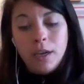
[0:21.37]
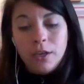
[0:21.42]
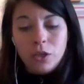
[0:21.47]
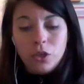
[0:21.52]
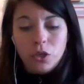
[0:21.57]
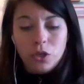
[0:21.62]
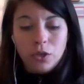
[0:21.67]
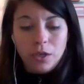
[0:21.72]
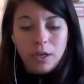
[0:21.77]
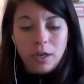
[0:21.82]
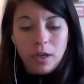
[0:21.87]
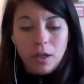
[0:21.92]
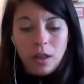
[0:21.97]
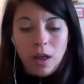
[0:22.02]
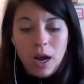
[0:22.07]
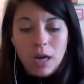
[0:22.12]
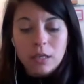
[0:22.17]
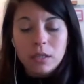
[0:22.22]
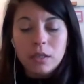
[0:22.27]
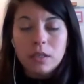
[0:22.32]
history
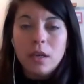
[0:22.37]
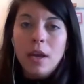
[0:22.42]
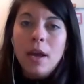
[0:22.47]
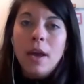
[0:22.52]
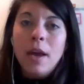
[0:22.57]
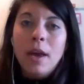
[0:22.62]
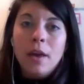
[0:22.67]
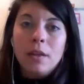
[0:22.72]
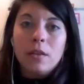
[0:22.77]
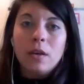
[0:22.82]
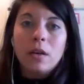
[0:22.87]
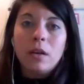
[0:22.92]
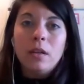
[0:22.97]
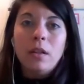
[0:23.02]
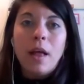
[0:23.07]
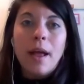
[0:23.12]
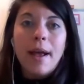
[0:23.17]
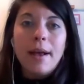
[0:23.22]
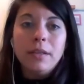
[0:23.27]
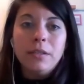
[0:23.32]
class. The
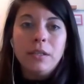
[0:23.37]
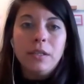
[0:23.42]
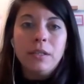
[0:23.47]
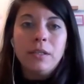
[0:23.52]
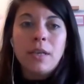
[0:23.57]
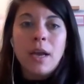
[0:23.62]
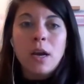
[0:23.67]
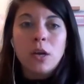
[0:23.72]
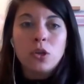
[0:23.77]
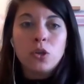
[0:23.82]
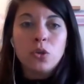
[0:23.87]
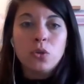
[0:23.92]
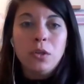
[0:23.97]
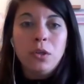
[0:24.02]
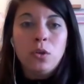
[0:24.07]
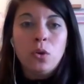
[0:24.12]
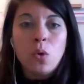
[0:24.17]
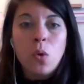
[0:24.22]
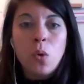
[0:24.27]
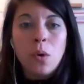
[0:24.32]
class is
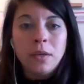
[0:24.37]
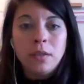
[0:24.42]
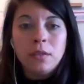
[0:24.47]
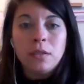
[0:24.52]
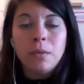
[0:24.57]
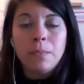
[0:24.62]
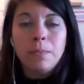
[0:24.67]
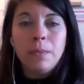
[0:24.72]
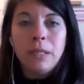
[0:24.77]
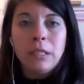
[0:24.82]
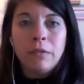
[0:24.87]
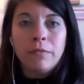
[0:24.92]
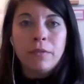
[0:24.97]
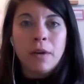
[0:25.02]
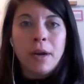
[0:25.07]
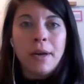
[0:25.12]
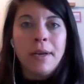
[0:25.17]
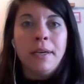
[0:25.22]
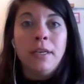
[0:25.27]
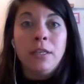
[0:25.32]
actually going to be
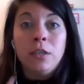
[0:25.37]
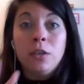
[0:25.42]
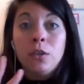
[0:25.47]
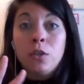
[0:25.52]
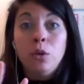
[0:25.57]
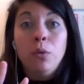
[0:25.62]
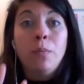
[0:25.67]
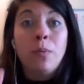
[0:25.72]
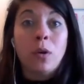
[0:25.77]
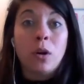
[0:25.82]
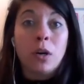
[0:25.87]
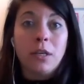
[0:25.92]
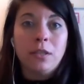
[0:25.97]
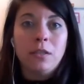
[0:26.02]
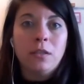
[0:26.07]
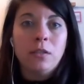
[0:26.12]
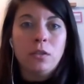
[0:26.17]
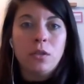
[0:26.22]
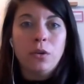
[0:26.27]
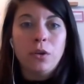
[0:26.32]
divided into two
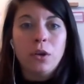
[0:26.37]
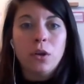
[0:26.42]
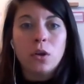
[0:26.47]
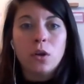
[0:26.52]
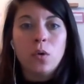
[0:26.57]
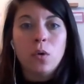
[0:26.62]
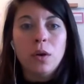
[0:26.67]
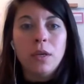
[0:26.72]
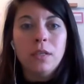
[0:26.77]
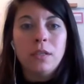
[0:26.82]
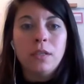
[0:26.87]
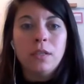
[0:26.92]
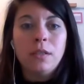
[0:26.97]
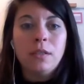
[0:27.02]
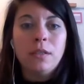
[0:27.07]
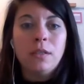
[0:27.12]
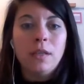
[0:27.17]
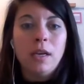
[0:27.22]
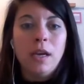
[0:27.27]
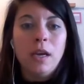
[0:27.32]
parts, so you're going to
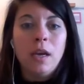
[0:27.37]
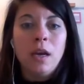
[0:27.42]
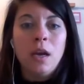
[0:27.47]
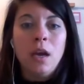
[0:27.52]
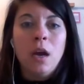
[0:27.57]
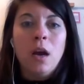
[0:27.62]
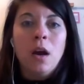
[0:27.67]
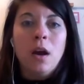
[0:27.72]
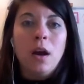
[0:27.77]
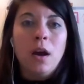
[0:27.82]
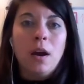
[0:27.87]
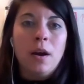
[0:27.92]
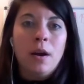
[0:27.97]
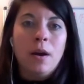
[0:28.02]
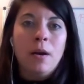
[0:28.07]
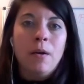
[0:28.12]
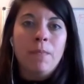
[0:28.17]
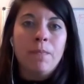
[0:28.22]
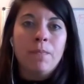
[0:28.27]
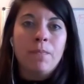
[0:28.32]
see
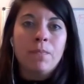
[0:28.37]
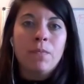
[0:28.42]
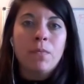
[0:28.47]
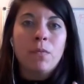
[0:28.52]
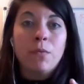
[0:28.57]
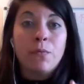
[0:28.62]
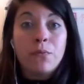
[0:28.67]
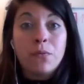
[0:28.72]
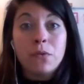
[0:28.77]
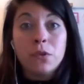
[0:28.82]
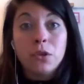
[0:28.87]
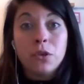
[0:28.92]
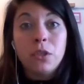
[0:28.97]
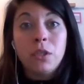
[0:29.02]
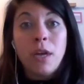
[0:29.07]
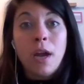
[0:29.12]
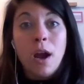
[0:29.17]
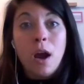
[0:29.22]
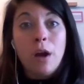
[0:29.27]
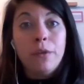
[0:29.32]
the
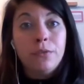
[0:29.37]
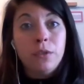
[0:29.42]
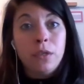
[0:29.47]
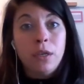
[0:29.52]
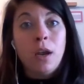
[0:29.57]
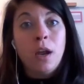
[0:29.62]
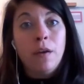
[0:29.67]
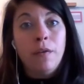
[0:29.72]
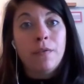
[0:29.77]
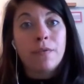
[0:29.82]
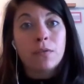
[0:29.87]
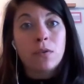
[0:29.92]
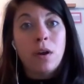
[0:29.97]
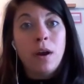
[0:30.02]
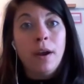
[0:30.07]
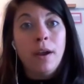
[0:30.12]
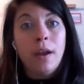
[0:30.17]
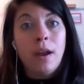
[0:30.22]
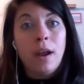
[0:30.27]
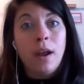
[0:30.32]
first half today,
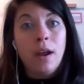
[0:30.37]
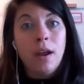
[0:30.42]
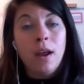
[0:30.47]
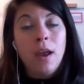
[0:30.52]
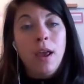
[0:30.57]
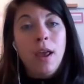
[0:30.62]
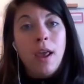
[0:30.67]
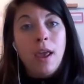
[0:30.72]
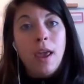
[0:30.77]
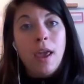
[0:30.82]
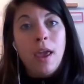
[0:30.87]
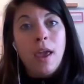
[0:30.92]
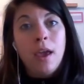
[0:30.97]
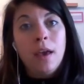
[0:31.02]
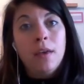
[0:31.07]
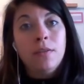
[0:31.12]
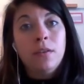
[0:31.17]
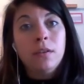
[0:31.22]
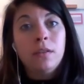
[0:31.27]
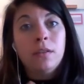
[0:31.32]
Friday,
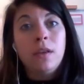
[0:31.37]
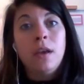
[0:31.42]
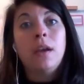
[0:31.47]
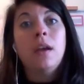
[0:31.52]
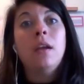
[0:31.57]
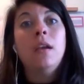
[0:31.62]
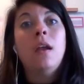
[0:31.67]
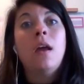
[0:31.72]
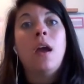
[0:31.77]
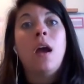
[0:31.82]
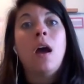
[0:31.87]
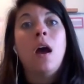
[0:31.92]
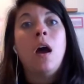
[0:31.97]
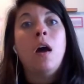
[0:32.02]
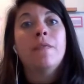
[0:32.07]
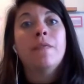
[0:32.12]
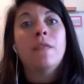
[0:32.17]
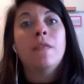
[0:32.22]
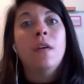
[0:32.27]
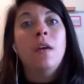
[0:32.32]
and the second
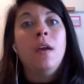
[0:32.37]
half